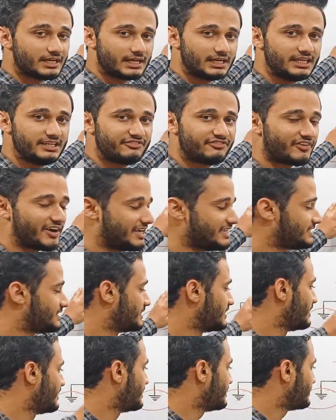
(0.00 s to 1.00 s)

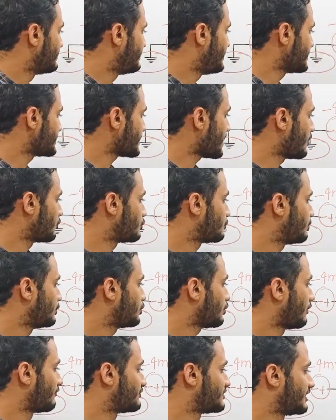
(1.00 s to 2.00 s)
nullifies this
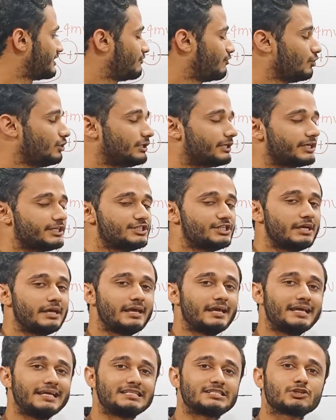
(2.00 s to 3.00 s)
output offset voltage
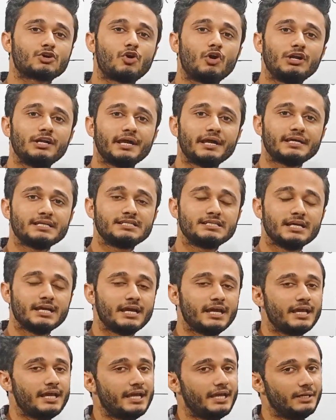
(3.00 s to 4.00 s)
is called as
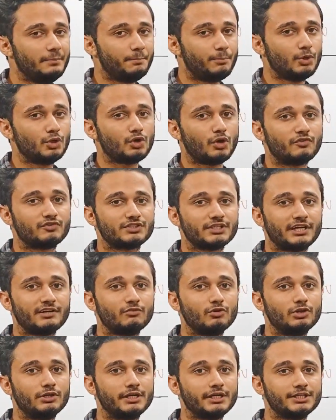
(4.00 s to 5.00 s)
input offset
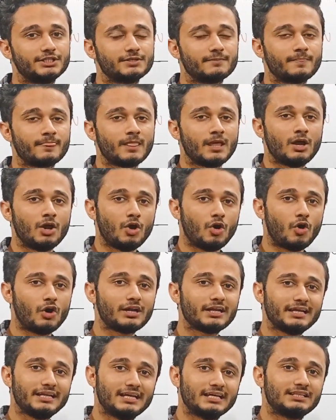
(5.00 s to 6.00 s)
voltage.
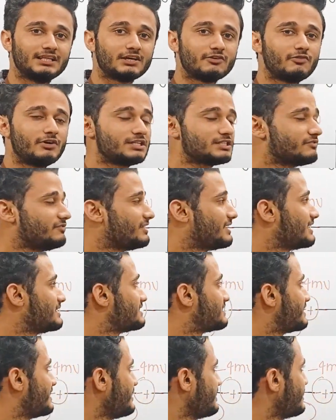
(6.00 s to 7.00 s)
Or in other words, we can
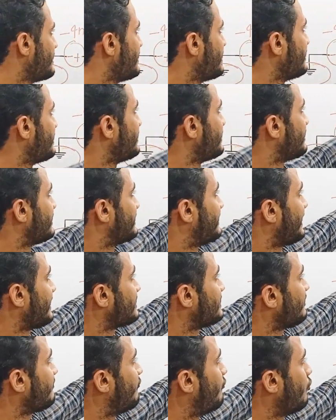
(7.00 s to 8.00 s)
say
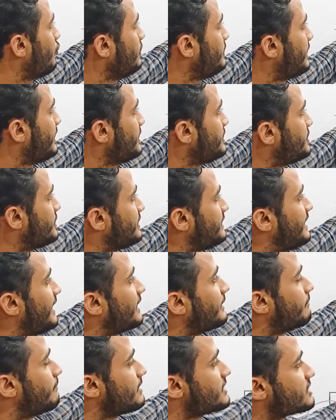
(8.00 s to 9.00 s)
that the voltage
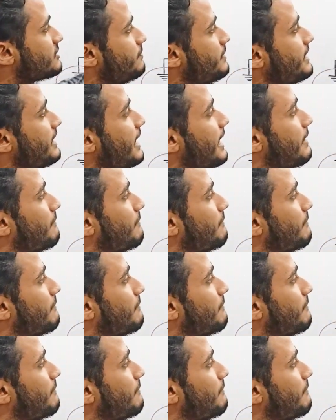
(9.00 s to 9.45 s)
that must be